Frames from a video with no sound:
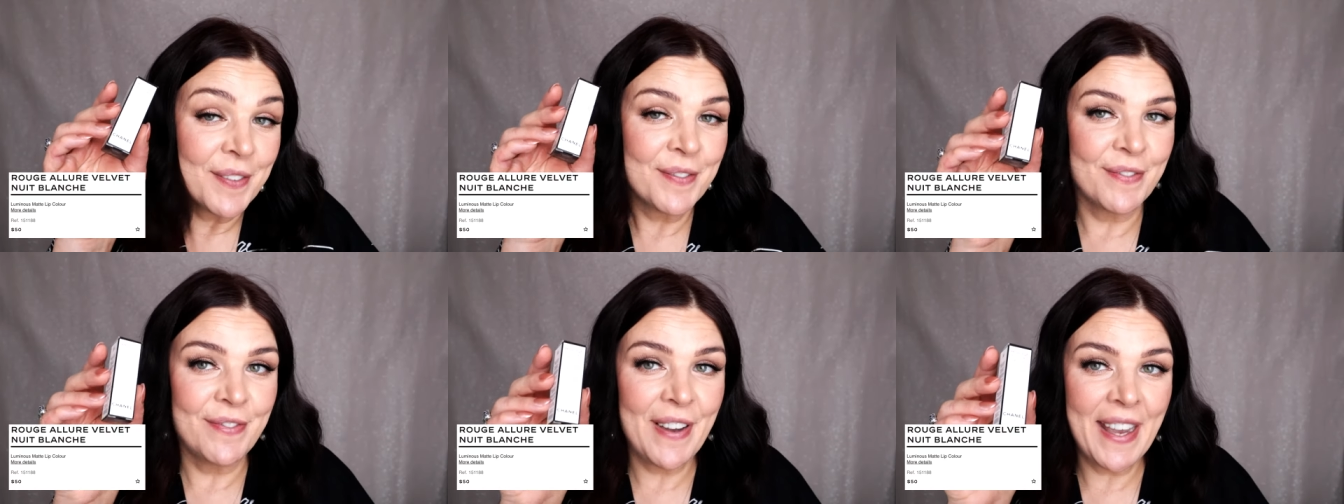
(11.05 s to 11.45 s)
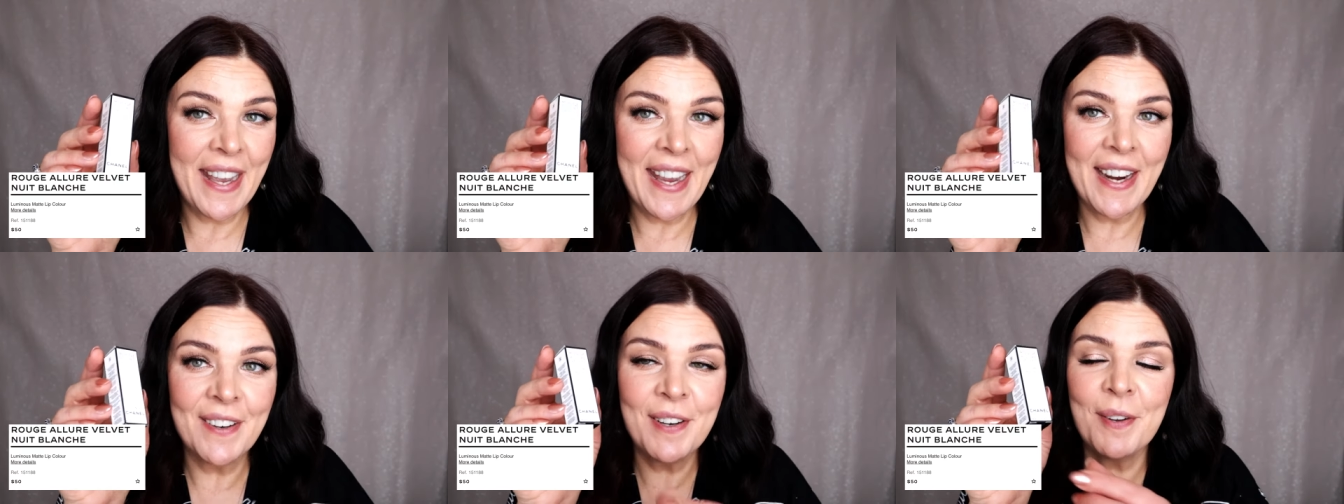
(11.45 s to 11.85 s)

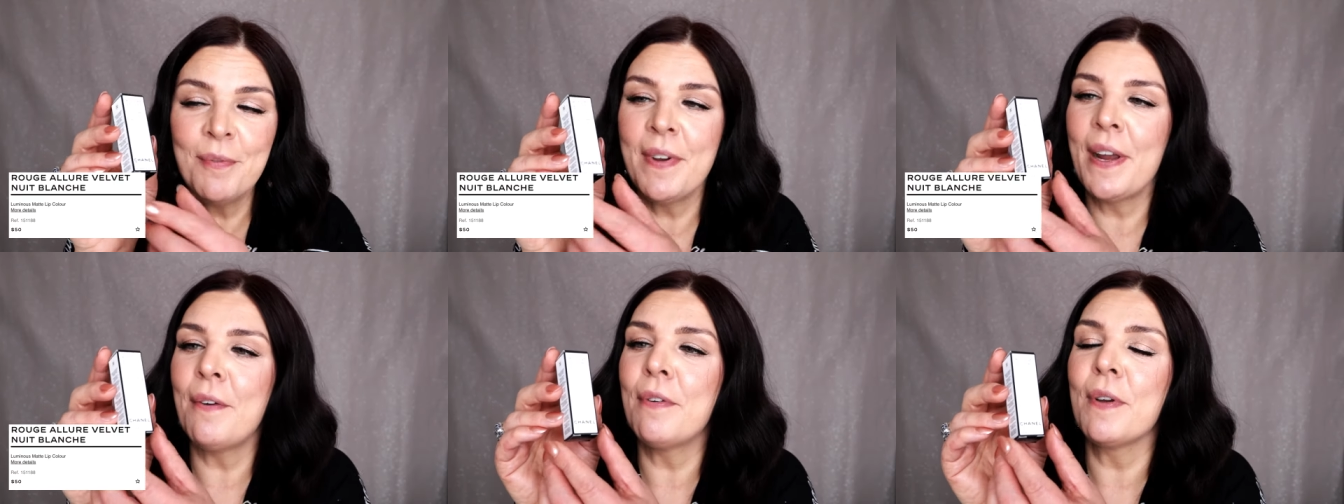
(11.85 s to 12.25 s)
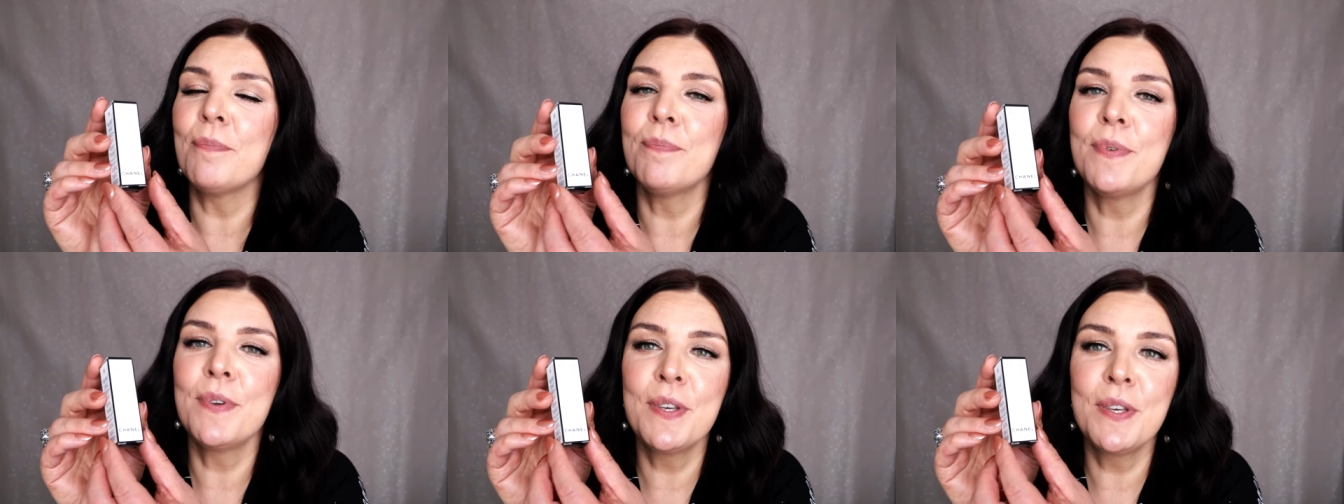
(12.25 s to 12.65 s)
very very
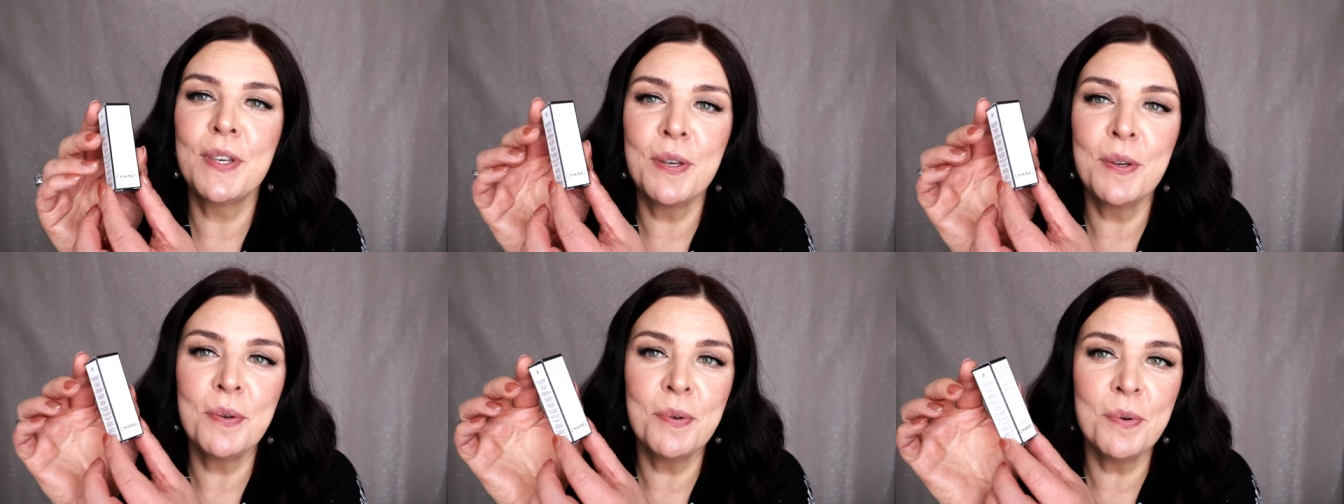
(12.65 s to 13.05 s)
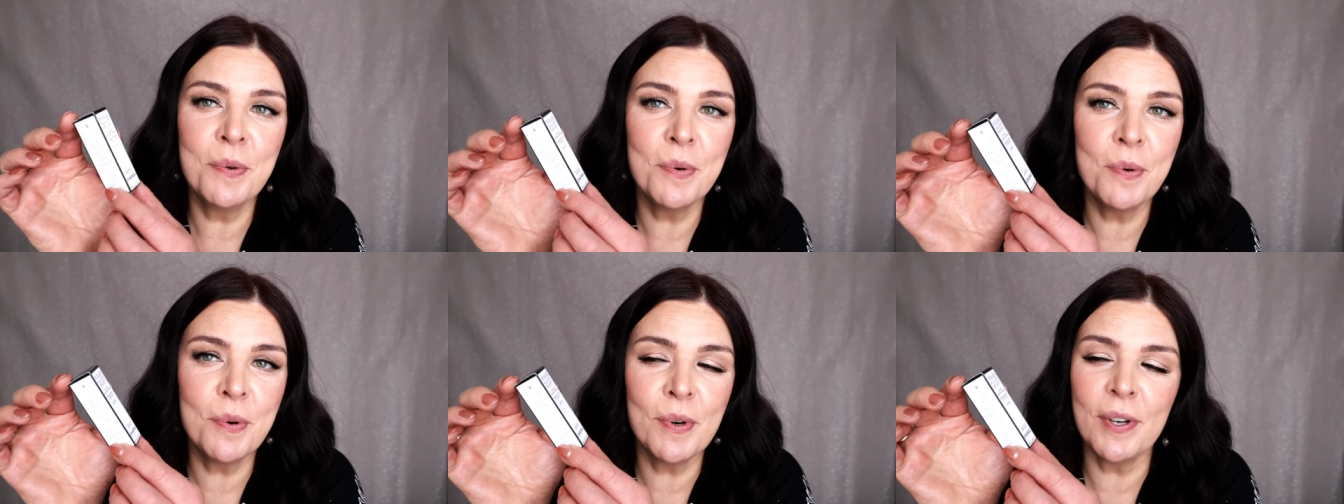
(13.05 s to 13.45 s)

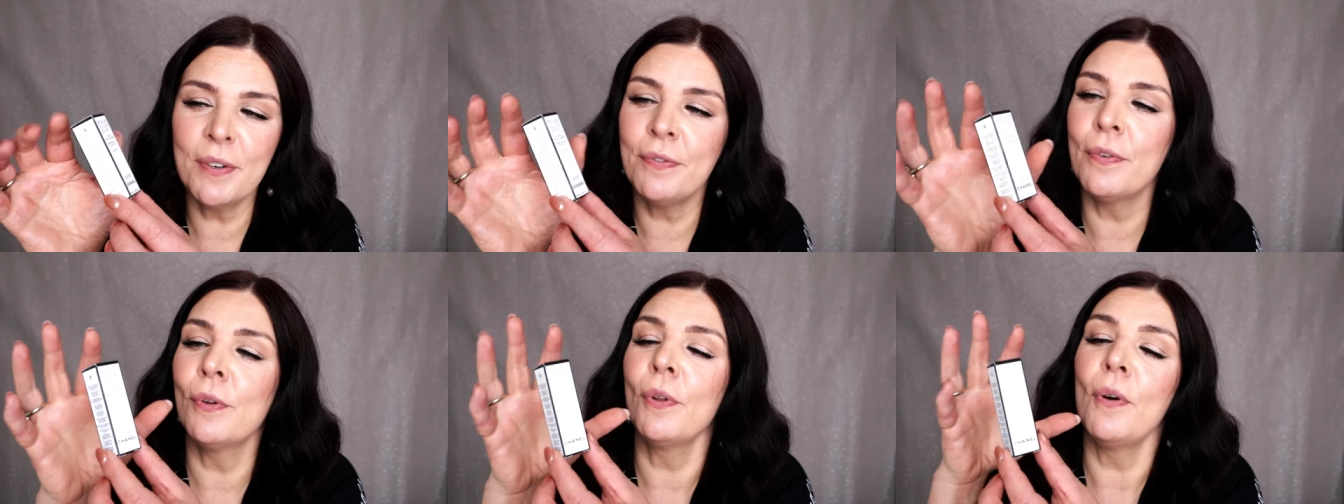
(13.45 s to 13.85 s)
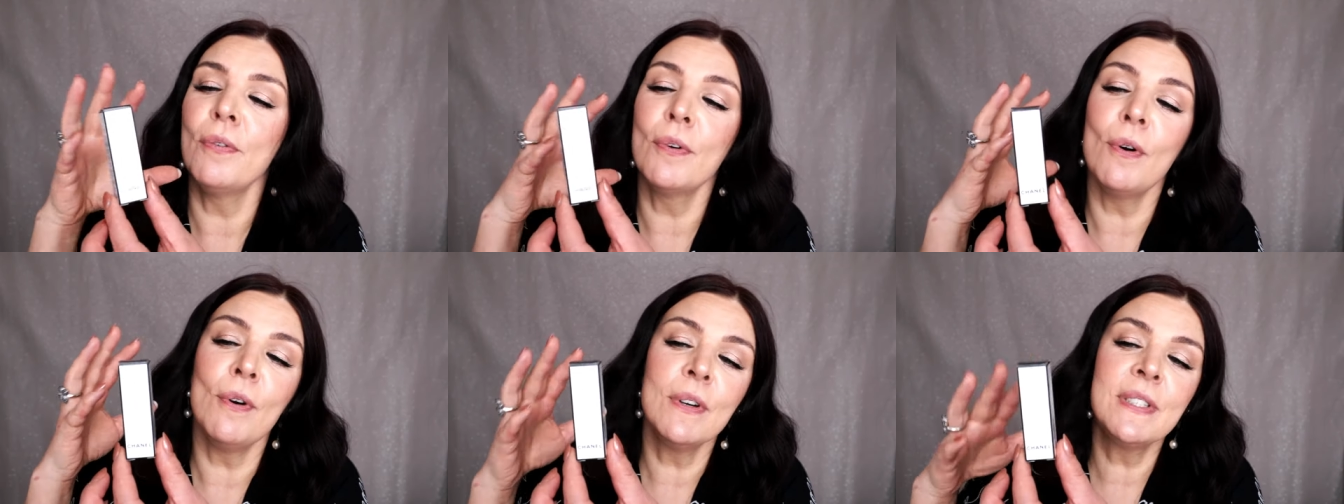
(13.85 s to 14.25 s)
beautiful
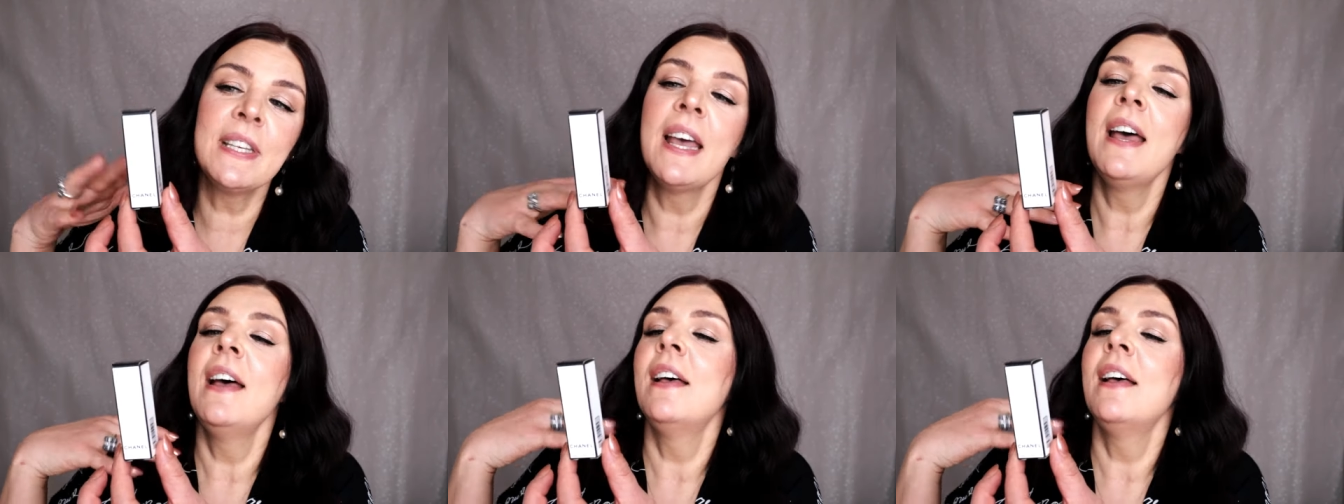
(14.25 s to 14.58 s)
of course,